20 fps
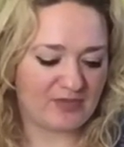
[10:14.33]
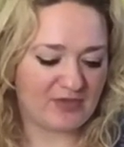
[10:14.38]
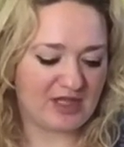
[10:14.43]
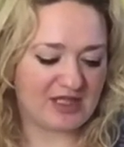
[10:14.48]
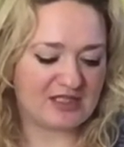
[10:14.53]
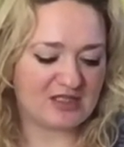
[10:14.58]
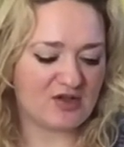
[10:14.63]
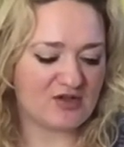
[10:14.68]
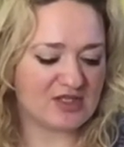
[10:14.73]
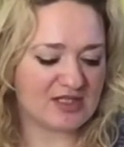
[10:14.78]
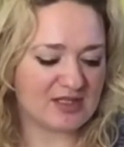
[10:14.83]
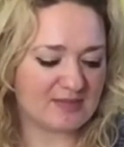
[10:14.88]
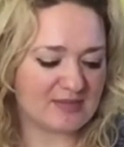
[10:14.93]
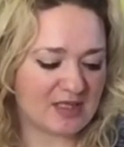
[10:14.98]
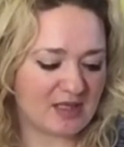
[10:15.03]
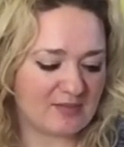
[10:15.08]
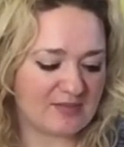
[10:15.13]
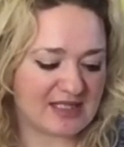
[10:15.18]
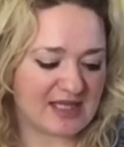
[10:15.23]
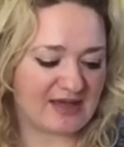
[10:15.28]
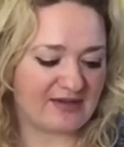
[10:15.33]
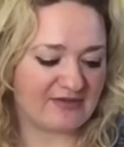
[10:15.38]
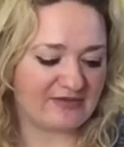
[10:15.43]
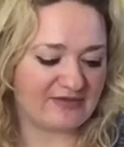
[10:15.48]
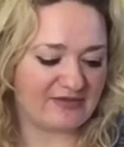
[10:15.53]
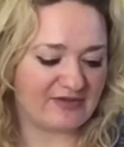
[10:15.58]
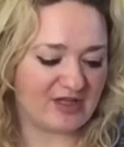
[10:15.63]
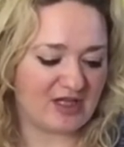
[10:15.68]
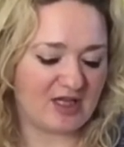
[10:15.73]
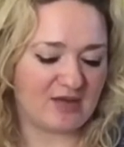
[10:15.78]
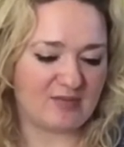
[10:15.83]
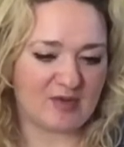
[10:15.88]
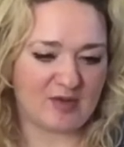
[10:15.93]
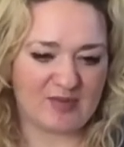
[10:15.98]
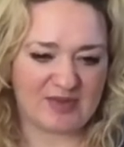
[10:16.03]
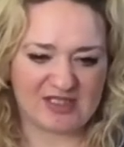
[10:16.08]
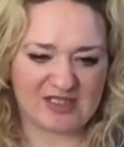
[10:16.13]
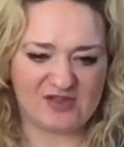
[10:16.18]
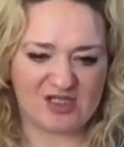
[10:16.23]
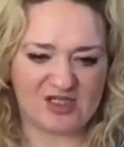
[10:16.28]
They do sometimes have a
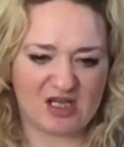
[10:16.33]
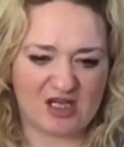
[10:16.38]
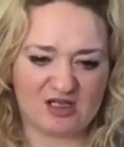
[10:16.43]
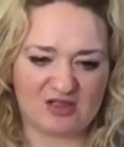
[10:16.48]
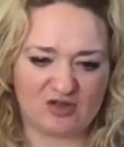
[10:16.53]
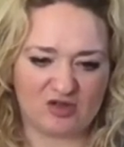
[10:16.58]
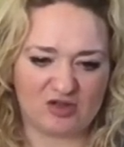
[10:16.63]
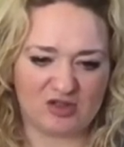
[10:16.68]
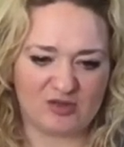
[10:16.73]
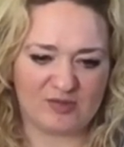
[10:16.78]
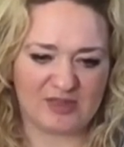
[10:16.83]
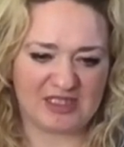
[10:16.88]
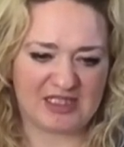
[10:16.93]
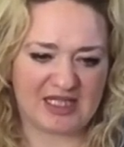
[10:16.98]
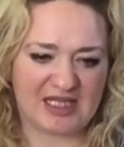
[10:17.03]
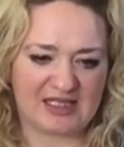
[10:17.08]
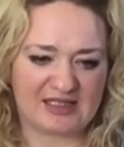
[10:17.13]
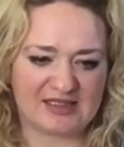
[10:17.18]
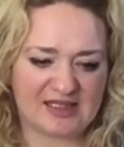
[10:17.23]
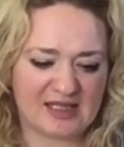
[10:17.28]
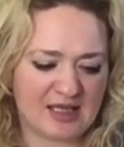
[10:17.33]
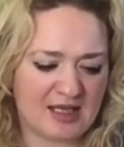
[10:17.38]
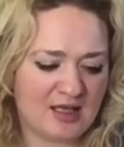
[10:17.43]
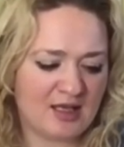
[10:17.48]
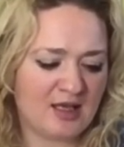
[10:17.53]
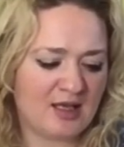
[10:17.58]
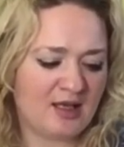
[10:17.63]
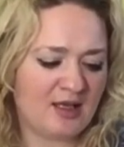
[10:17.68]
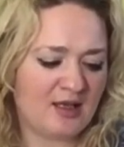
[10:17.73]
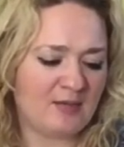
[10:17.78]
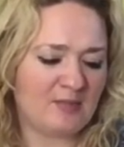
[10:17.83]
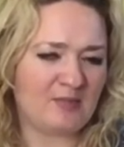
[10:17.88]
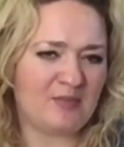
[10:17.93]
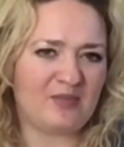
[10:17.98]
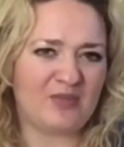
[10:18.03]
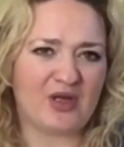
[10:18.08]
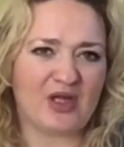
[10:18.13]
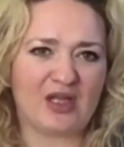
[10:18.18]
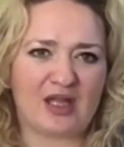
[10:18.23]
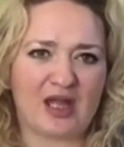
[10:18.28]
bit of dirt on them and things,
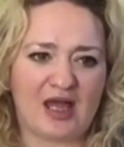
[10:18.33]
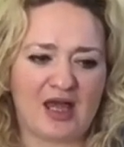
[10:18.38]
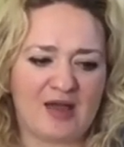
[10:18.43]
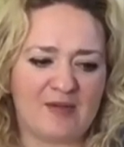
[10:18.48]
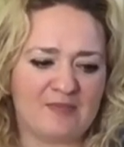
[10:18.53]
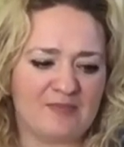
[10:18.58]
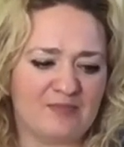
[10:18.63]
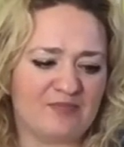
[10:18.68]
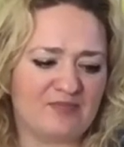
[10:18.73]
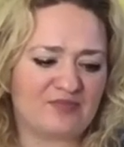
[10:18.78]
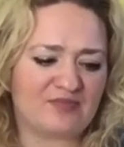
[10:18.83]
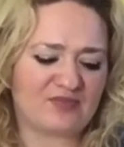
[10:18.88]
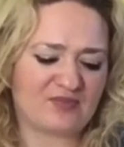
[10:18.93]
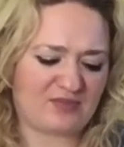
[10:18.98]
but I